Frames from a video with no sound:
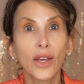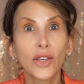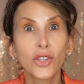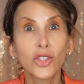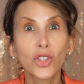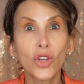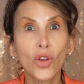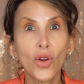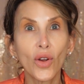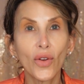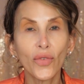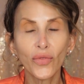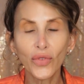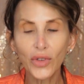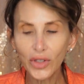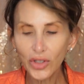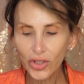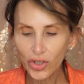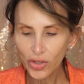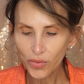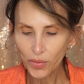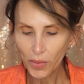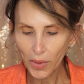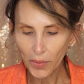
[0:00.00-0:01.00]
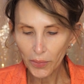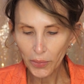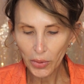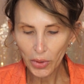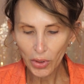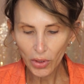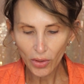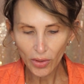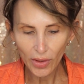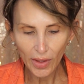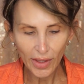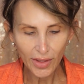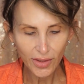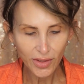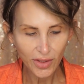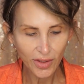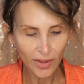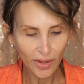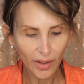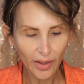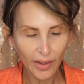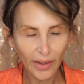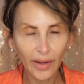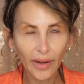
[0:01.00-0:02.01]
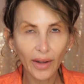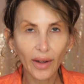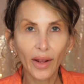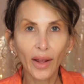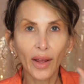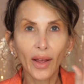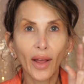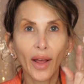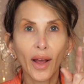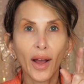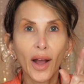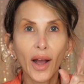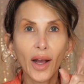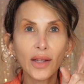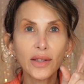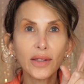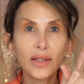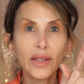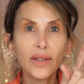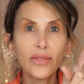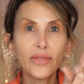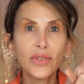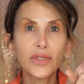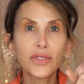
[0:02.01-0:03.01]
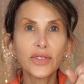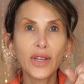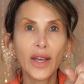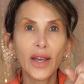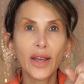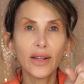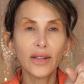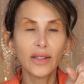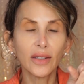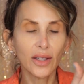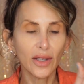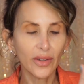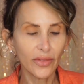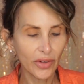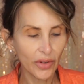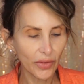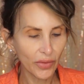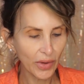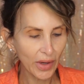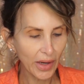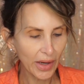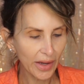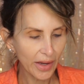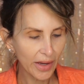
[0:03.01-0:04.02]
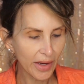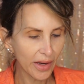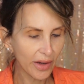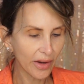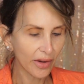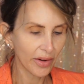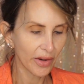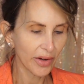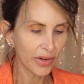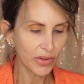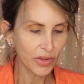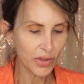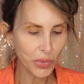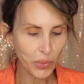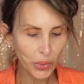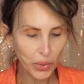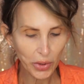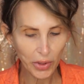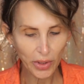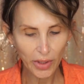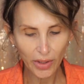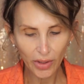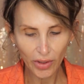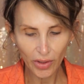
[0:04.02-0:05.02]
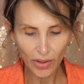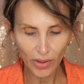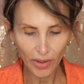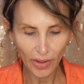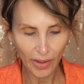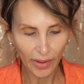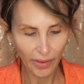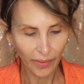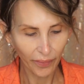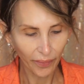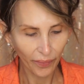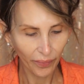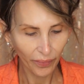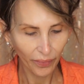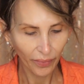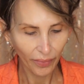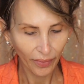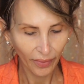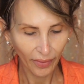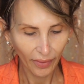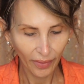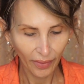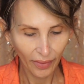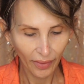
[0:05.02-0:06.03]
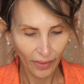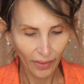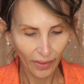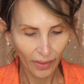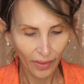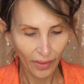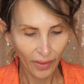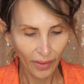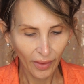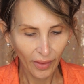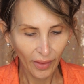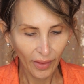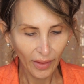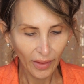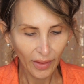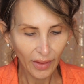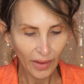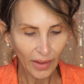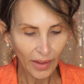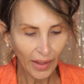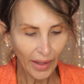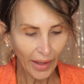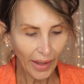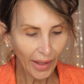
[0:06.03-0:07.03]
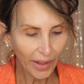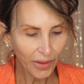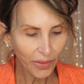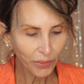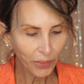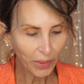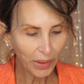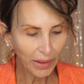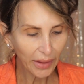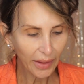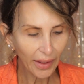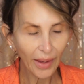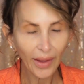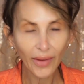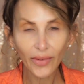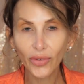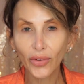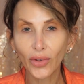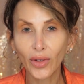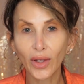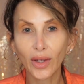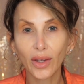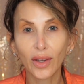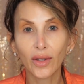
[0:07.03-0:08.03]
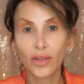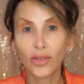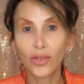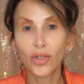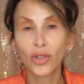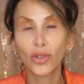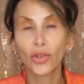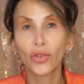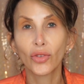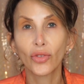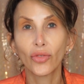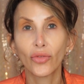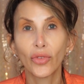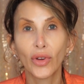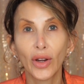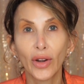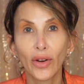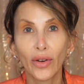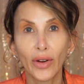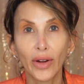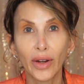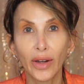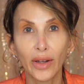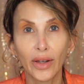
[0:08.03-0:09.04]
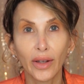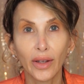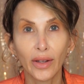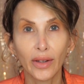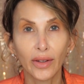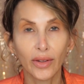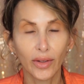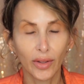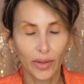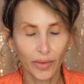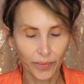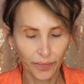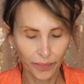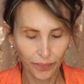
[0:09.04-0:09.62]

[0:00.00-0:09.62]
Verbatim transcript: So I finished my book last night. I'll leave the title of it right here. It was pretty good. It had me guessing until the very end.